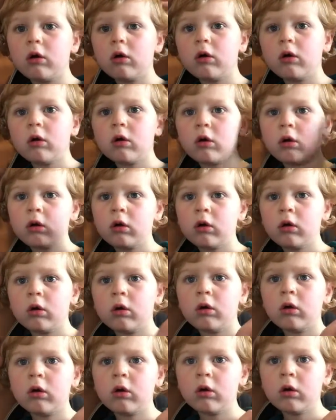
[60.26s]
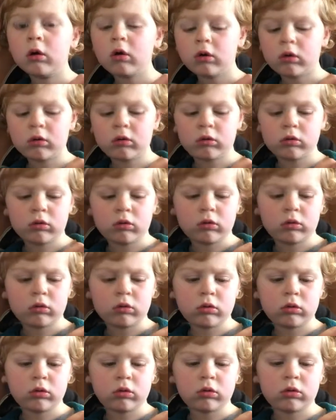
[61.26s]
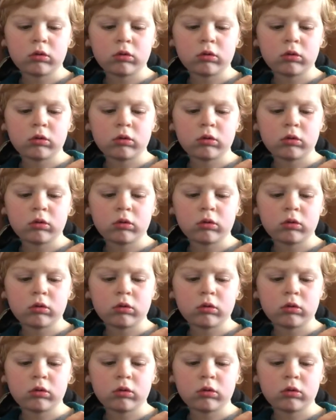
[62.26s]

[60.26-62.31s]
No words are spoken by the person on screen.